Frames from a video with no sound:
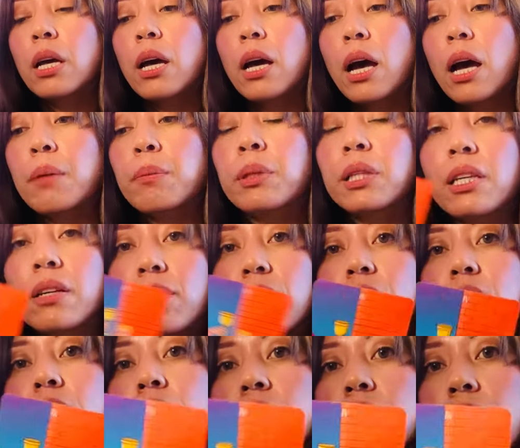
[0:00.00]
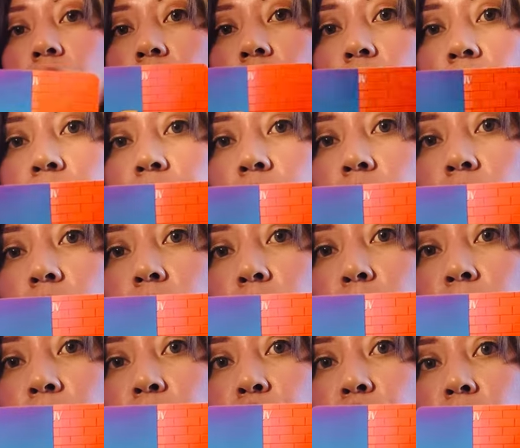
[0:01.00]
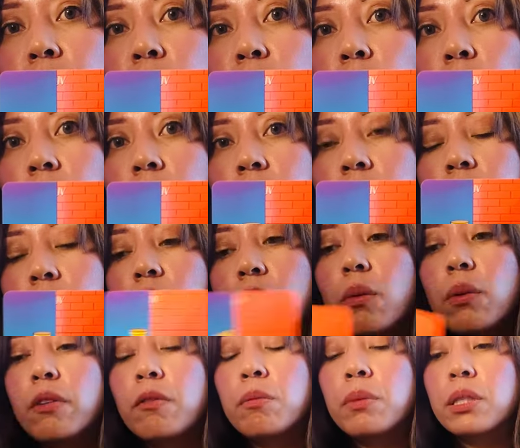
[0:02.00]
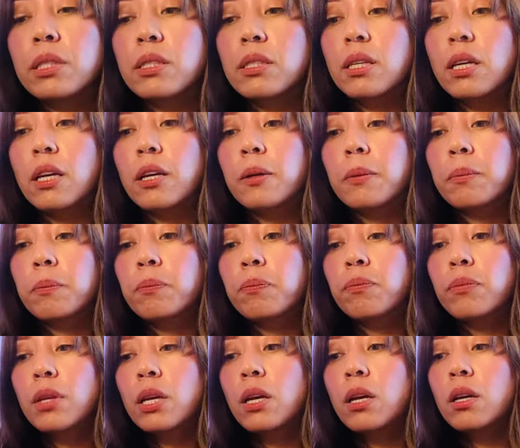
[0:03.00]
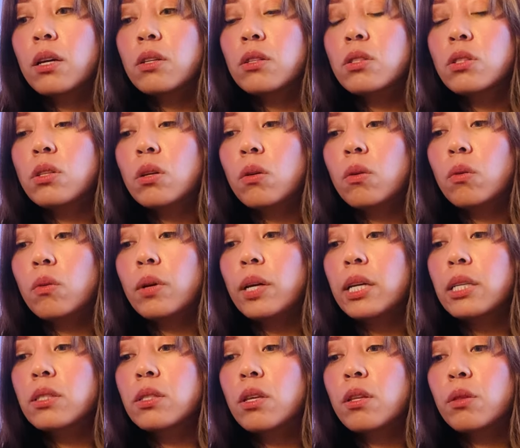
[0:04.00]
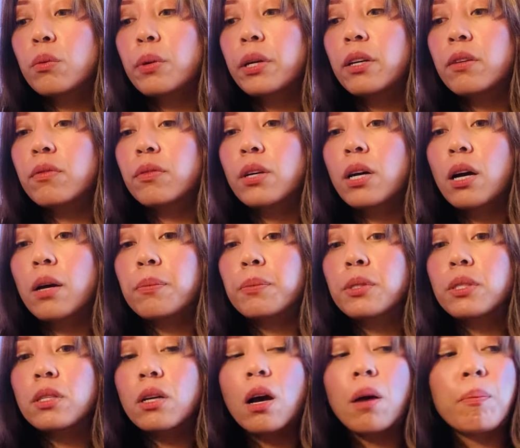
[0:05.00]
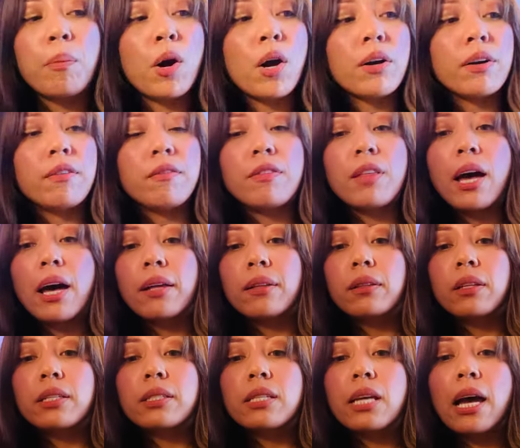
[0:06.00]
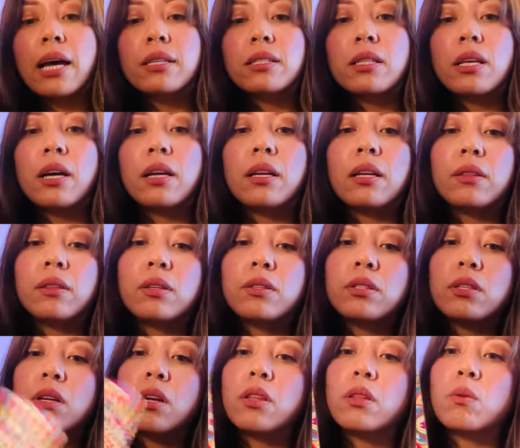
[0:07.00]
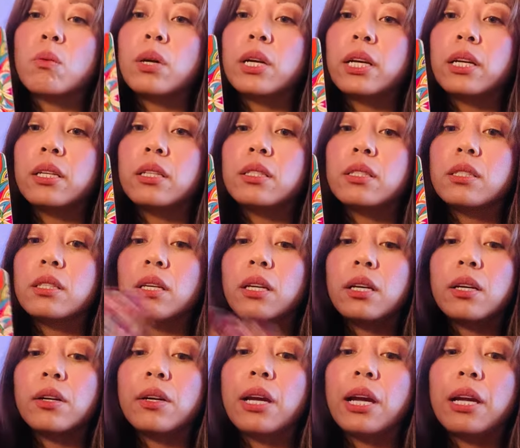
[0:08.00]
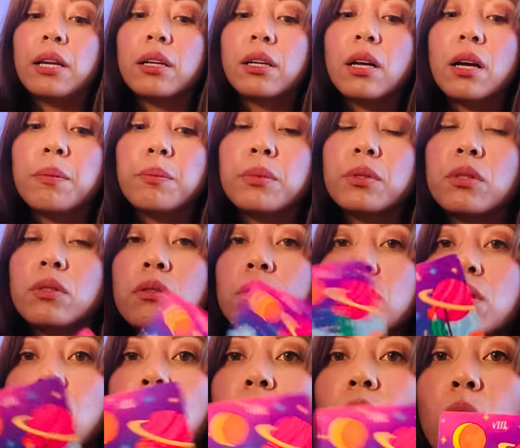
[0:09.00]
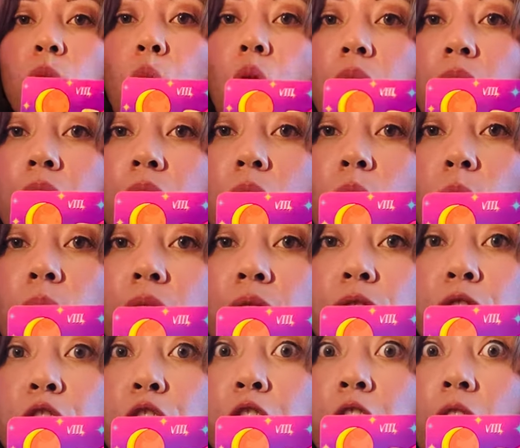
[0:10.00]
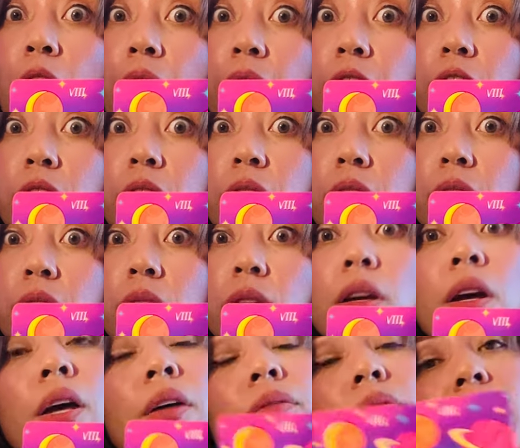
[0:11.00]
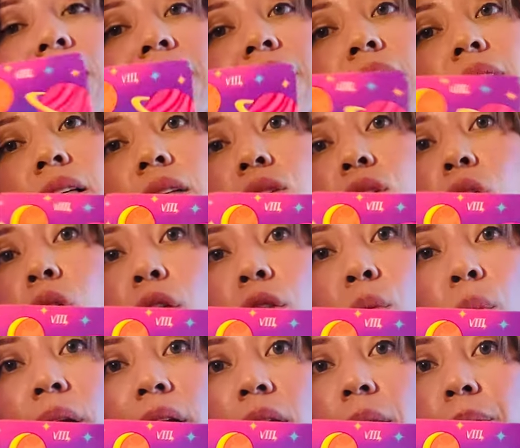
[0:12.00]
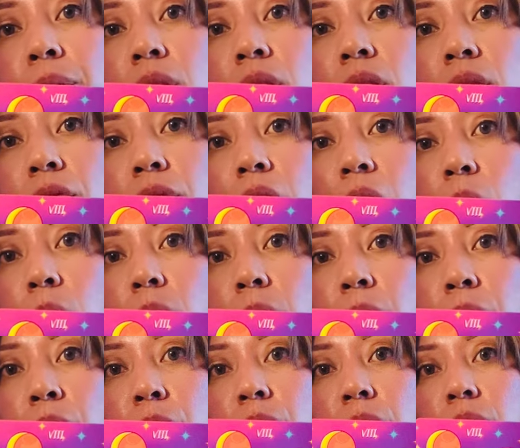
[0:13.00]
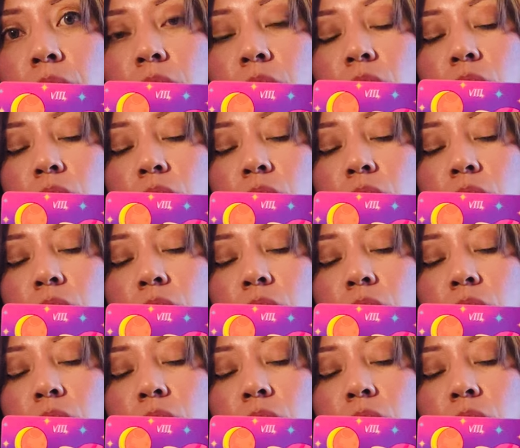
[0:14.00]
I believe this is the classical Page of Swords that we've been seeing. So is the Three of Cups a part of that? Let's ask that. And there's another one I didn't see here. Eight of Cups, walking away for your higher good. This leads all the way up to the Flower Moon.